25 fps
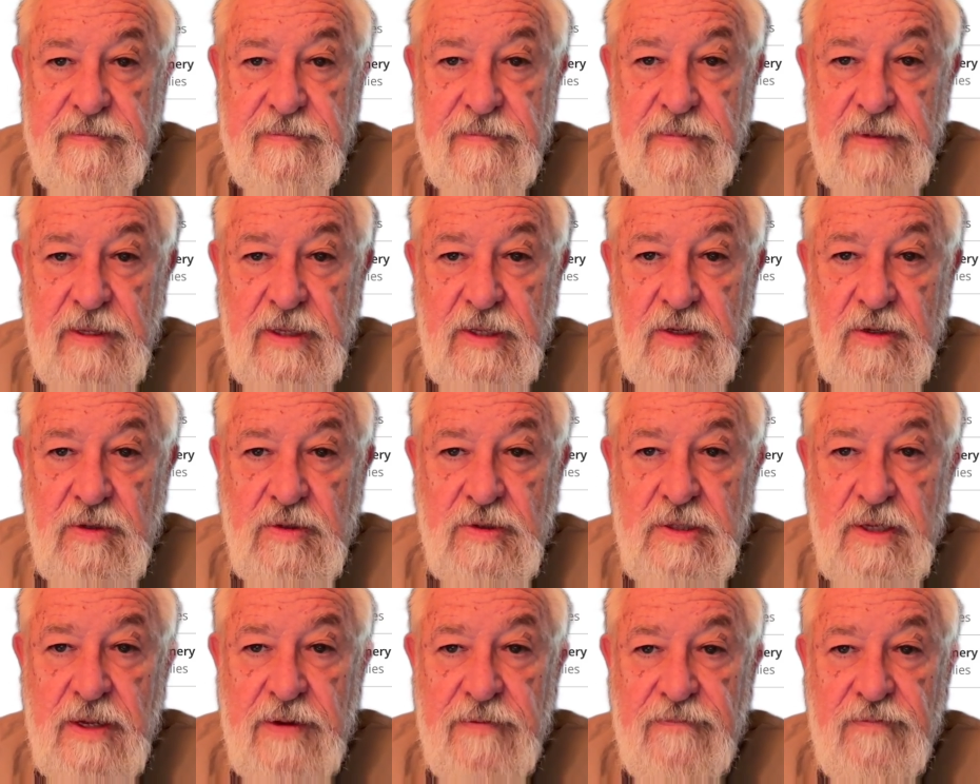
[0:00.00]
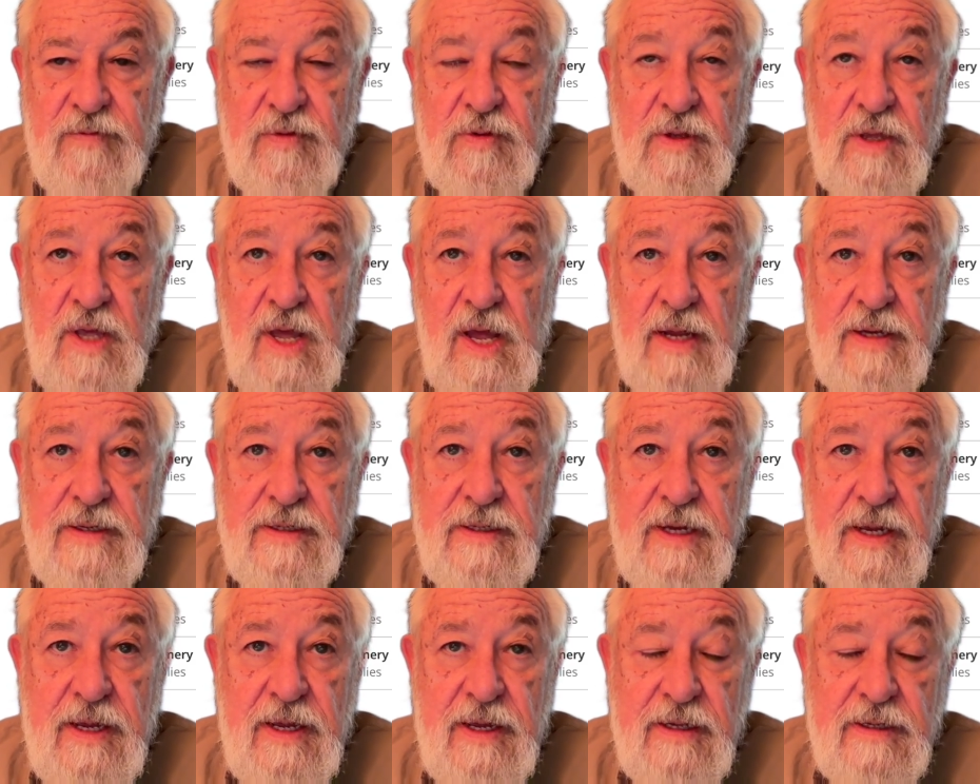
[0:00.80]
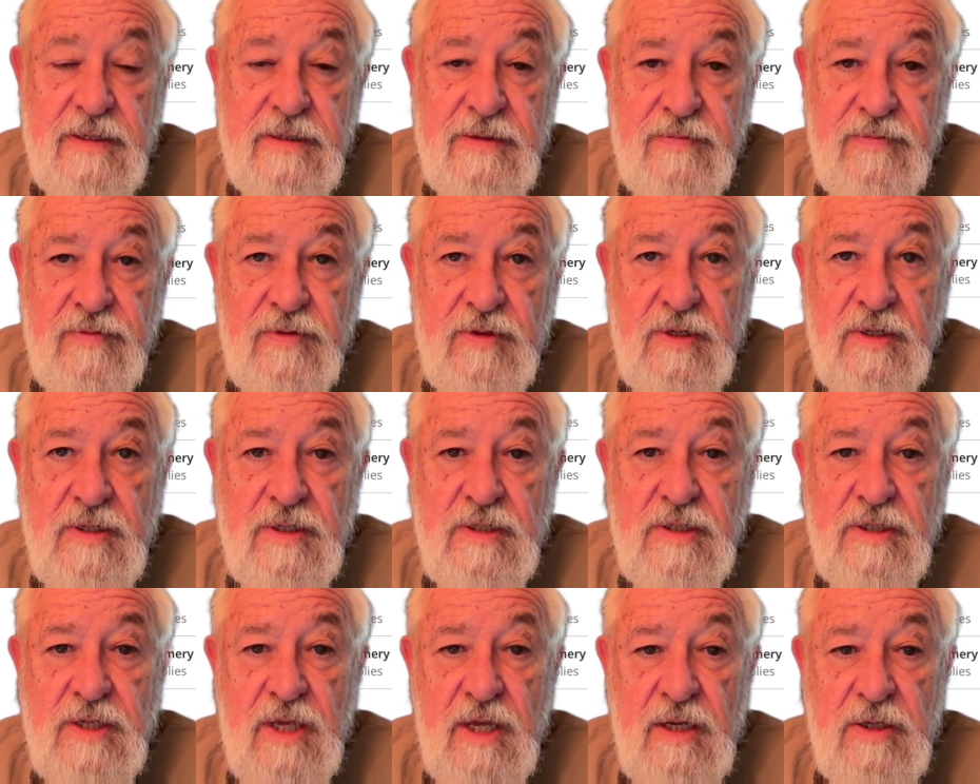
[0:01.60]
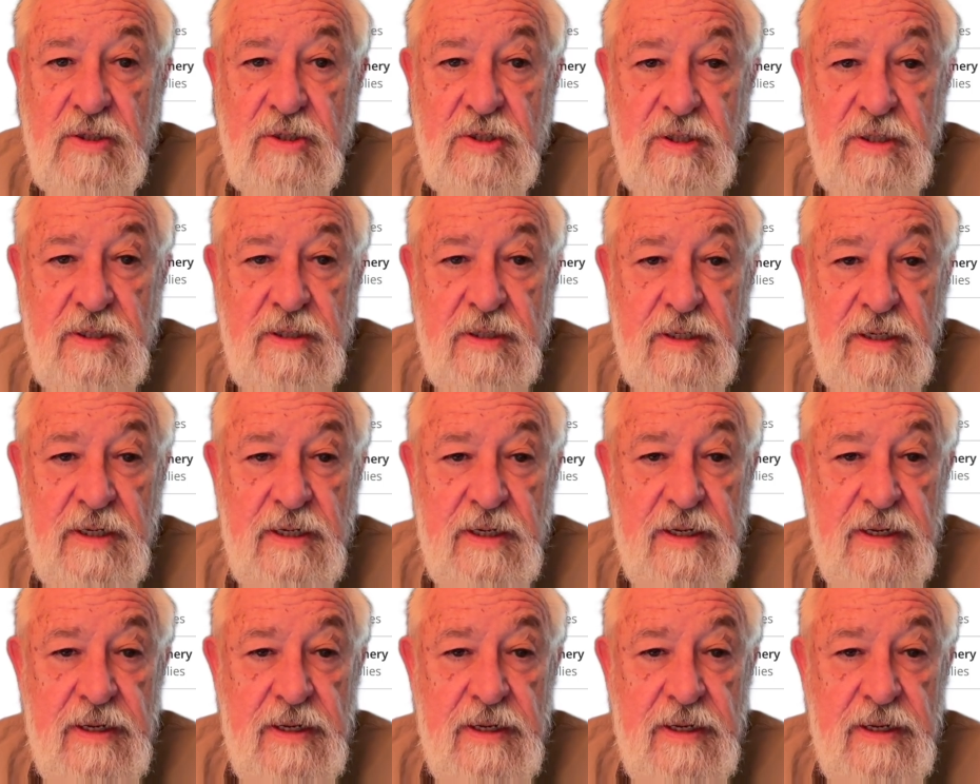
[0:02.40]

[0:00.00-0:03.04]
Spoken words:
use it for the context for the discussion.